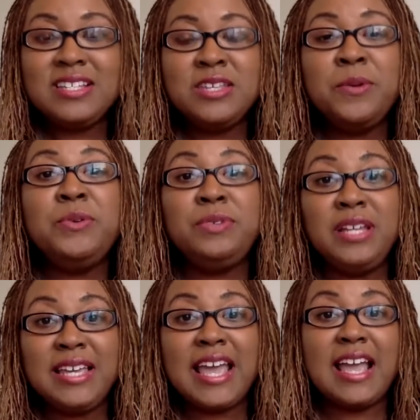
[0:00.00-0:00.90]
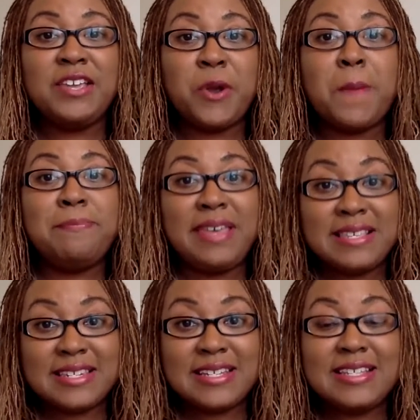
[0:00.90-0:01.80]
So you look at your
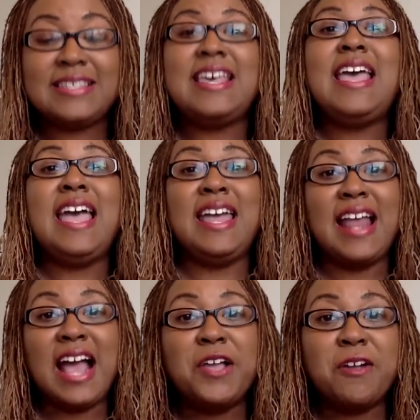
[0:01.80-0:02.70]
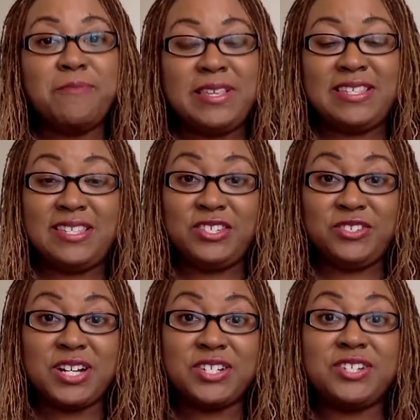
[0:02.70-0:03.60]
business and how your business is
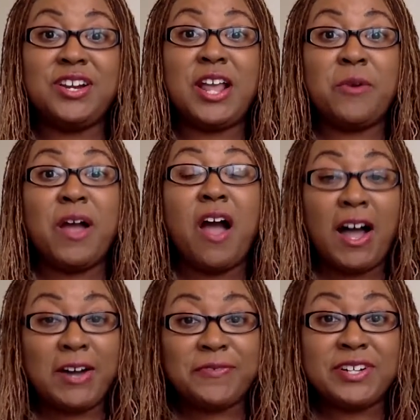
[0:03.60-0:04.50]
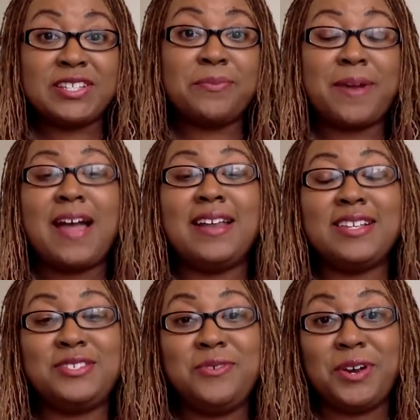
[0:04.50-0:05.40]
structured and what offers and
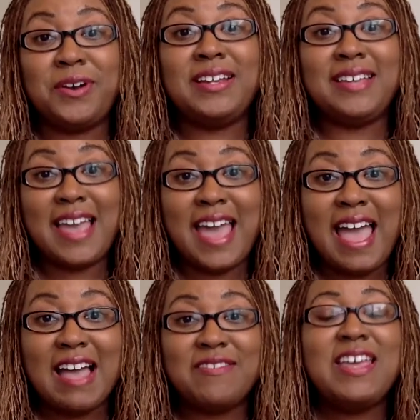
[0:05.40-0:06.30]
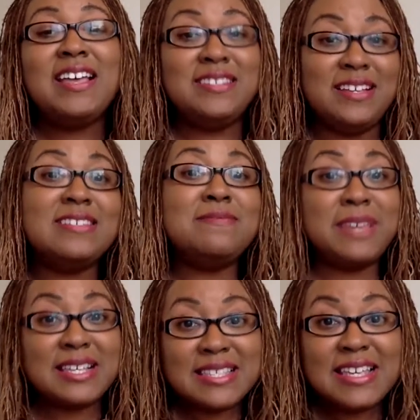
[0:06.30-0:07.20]
products you currently have. Does it
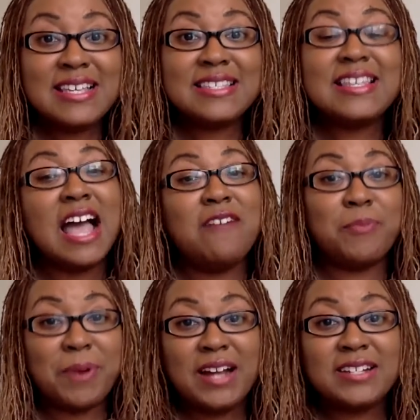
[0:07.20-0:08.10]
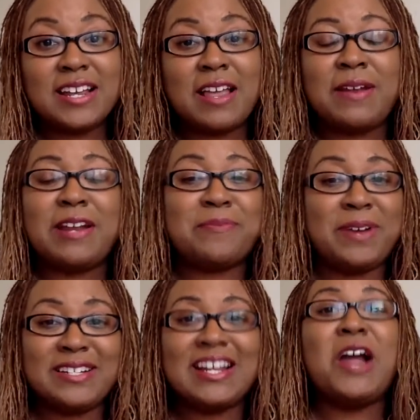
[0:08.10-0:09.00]
make sense to have a
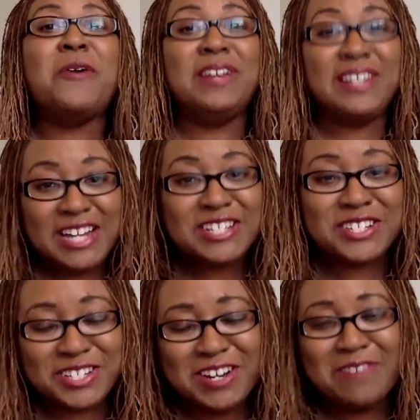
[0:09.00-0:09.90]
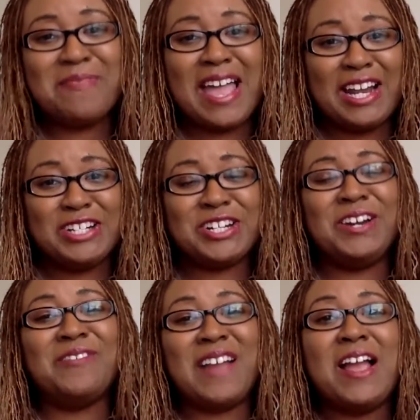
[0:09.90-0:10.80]
relationship
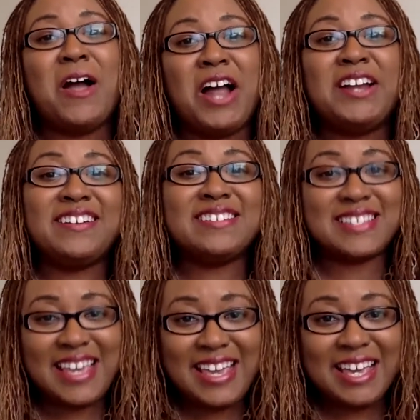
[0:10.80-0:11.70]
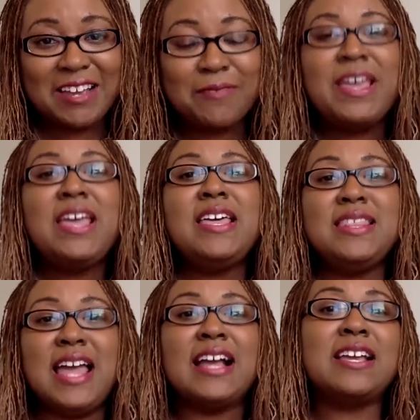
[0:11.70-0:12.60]
manager, right, on your team
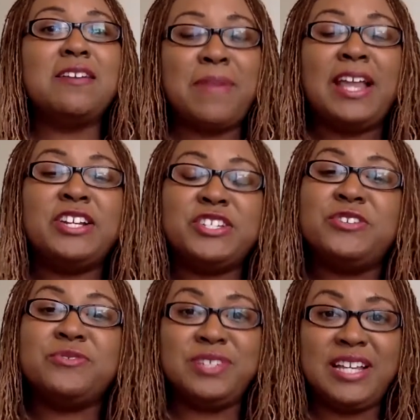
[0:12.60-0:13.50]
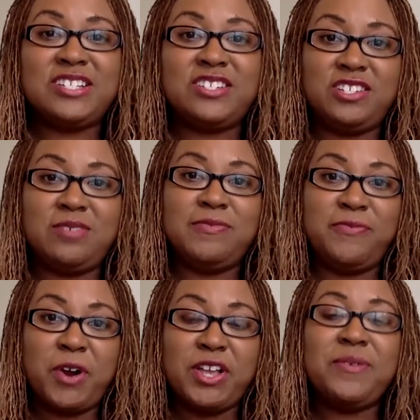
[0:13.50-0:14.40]
that could manage those relationships
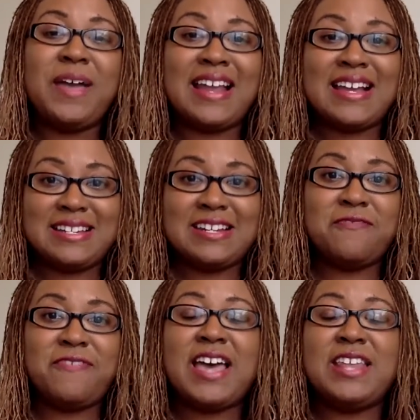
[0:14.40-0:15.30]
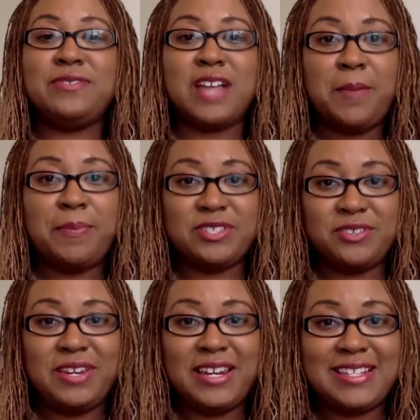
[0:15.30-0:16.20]
for you and identify those
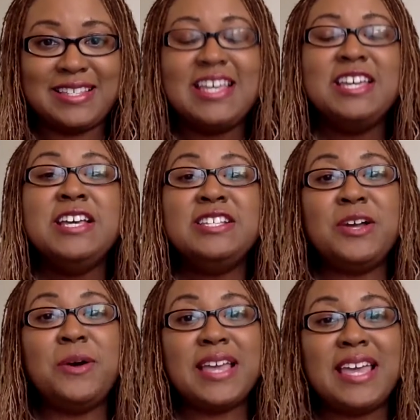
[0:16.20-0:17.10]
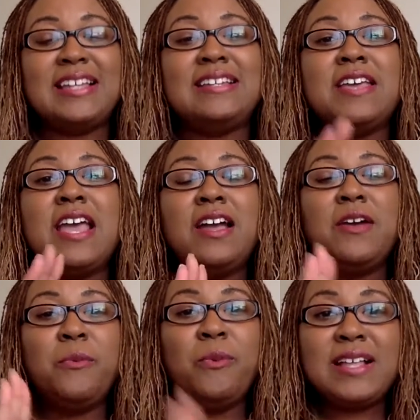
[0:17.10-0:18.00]
opportunities? So again,
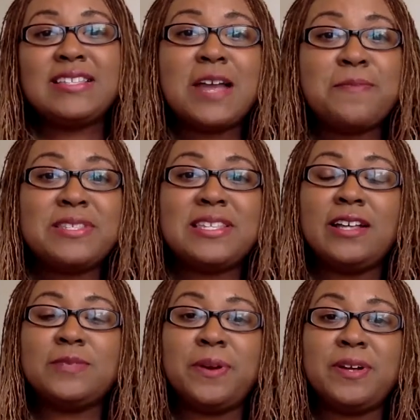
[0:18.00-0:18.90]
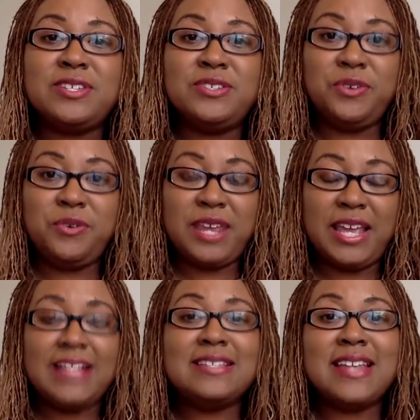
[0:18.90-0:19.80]
what type of salesperson do you
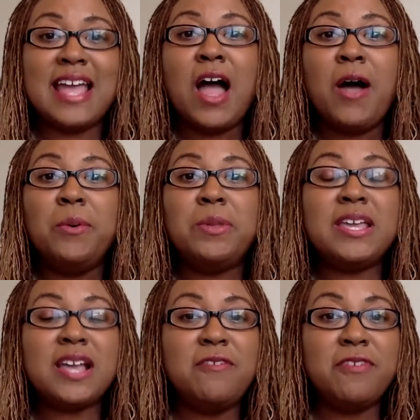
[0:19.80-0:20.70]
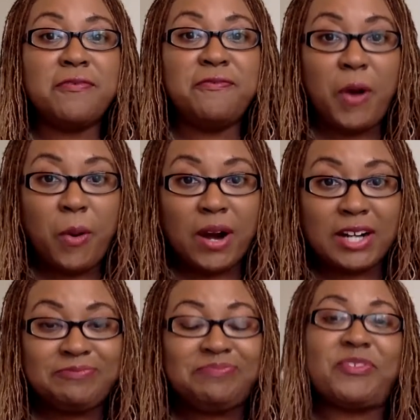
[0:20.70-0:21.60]
need? Today I'll only cover
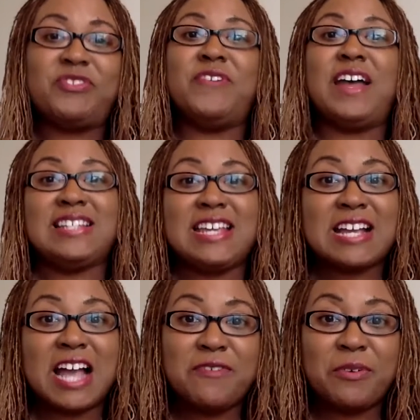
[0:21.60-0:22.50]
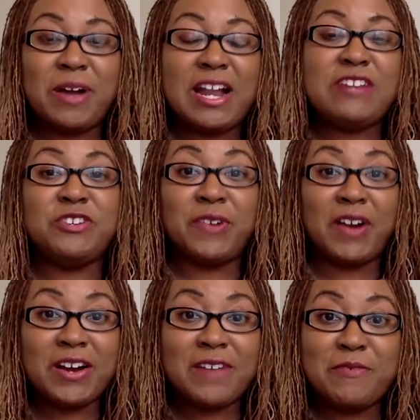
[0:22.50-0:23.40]
4. So if I didn't cover one that you've
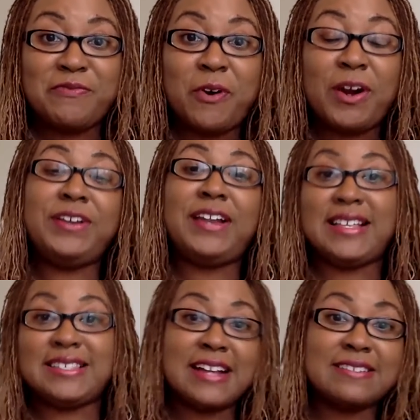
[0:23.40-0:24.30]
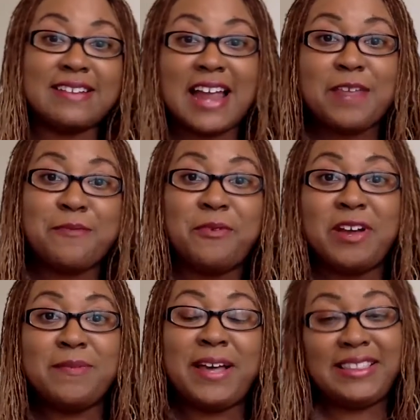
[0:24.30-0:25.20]
heard of before and you're like, Dr. Nadia, but what
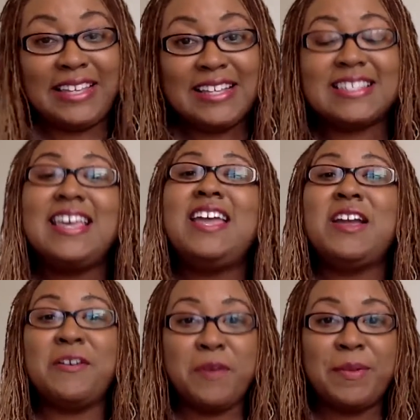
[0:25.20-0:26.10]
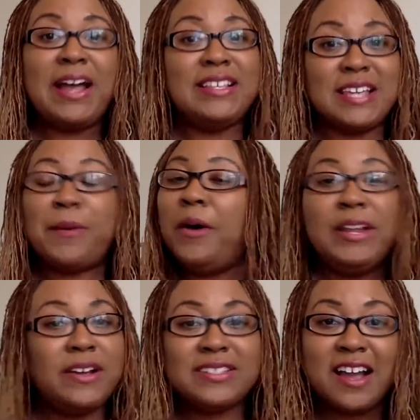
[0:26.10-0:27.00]
about this? Remember, I'm only
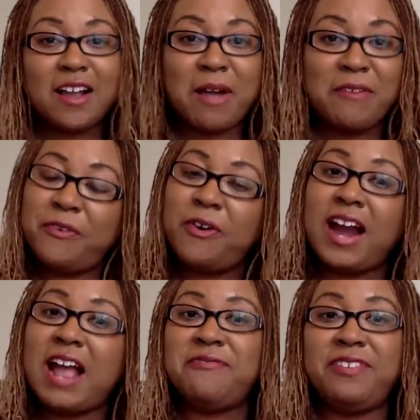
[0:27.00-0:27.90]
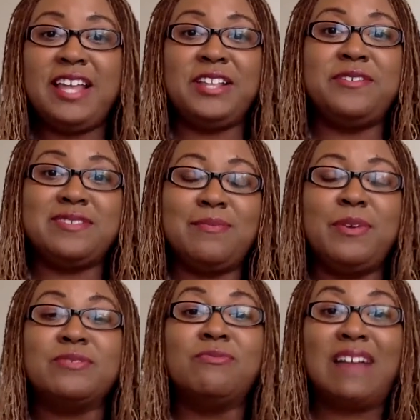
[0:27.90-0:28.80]
going to talk about 4. I feel like those are the
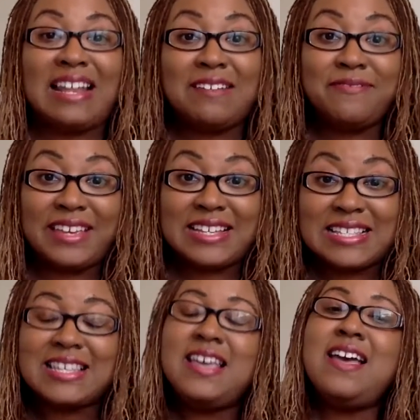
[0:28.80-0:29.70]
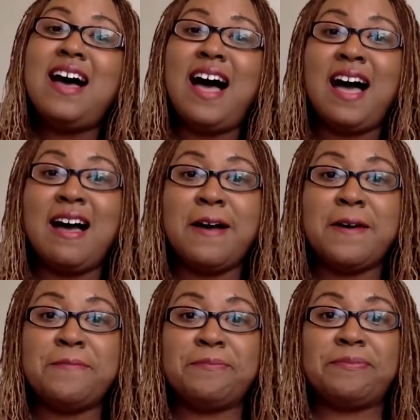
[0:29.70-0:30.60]
most relevant
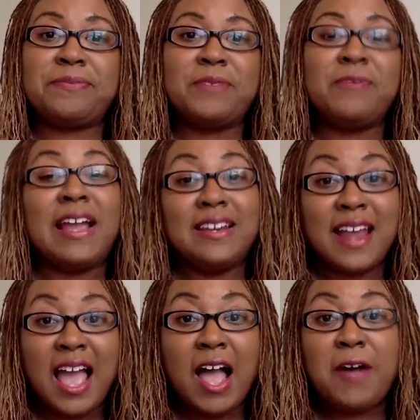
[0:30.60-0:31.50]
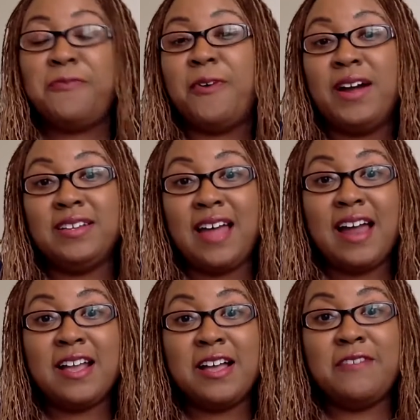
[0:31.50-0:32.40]
right now for a
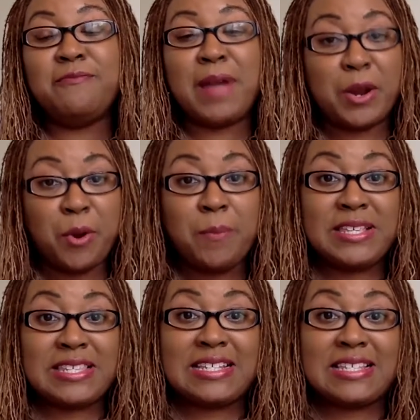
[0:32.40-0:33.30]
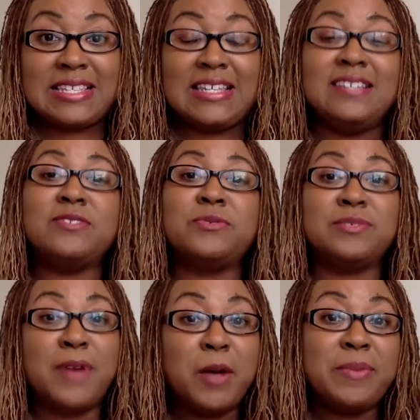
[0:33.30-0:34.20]
lot of micro businesses or
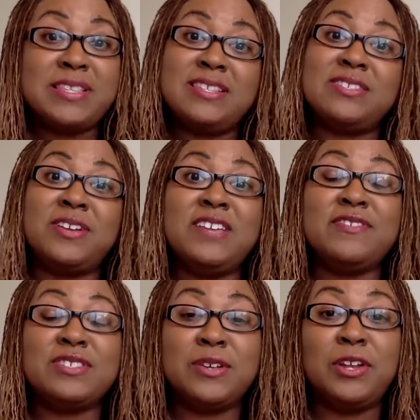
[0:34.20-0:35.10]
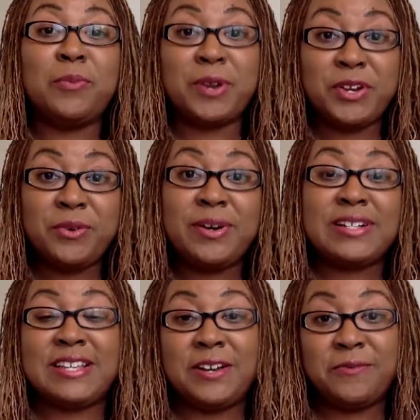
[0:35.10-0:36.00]
small business or even solopreneurs
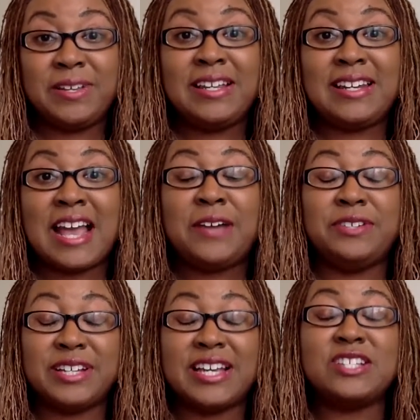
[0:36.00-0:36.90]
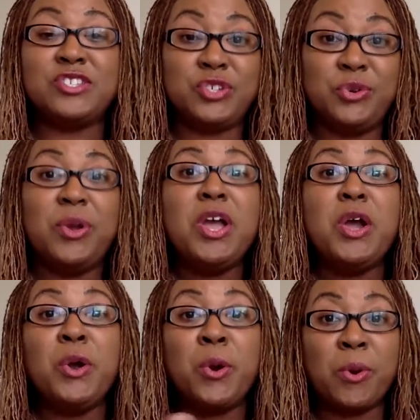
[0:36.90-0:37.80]
that are really now looking to
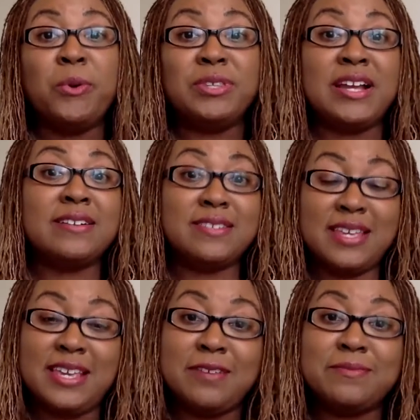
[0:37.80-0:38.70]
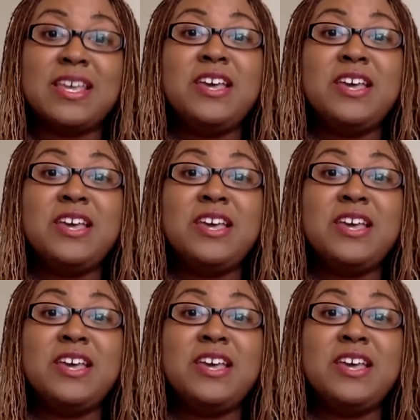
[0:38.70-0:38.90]
grow their teams.